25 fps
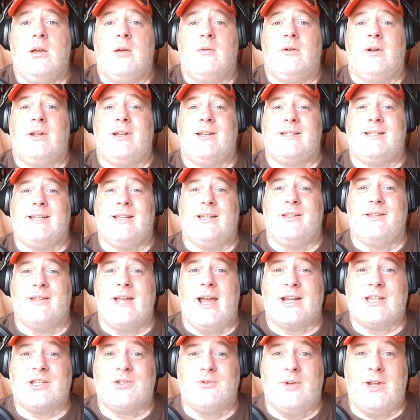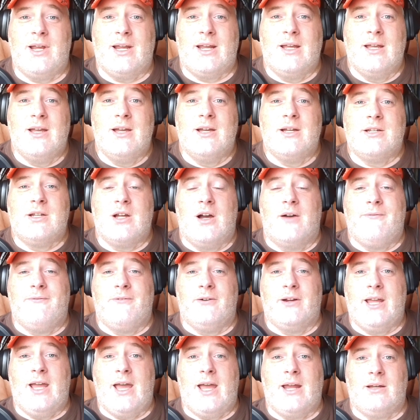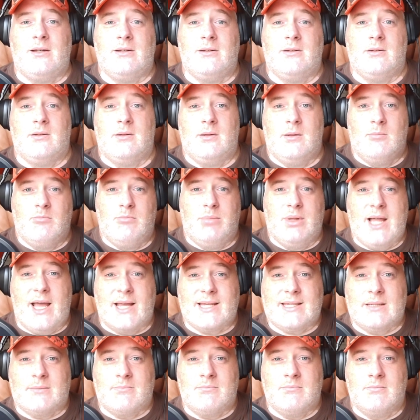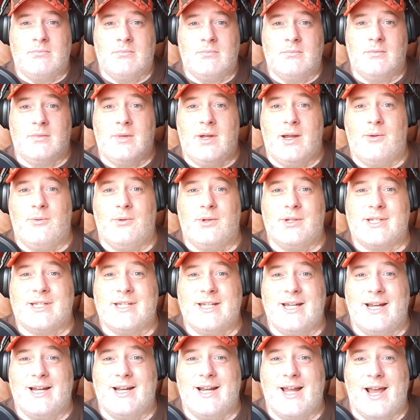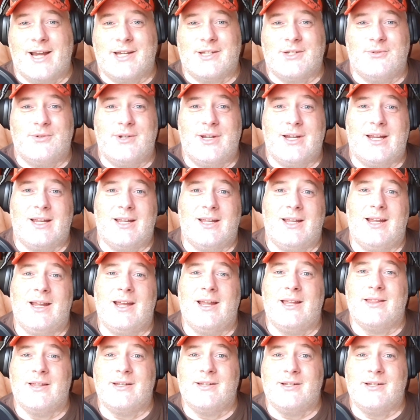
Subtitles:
But until next week, don't forget, bless them. And we'll see you next week in the